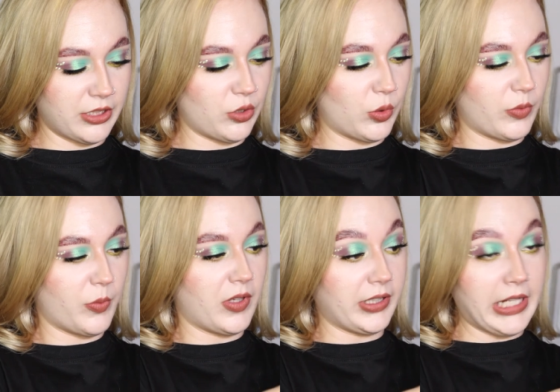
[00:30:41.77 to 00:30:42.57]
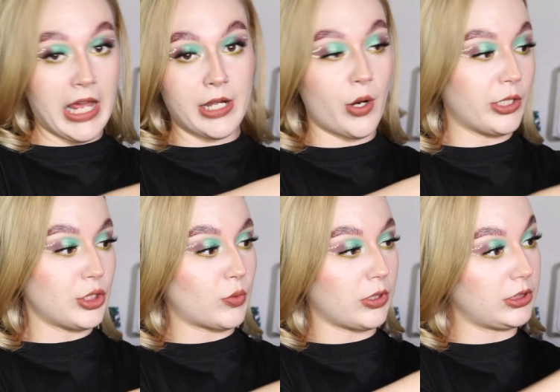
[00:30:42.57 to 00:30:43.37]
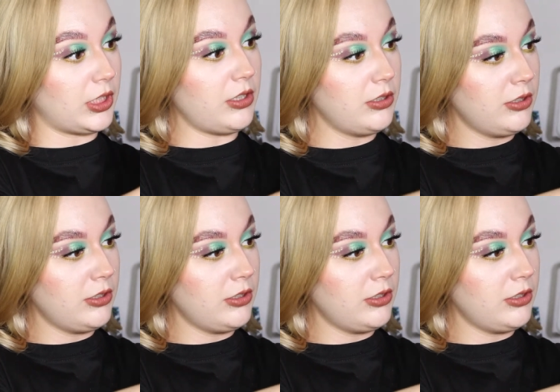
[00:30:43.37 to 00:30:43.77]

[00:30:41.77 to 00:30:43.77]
getting annoyed with me. Like, yeah, I know, I just watched it.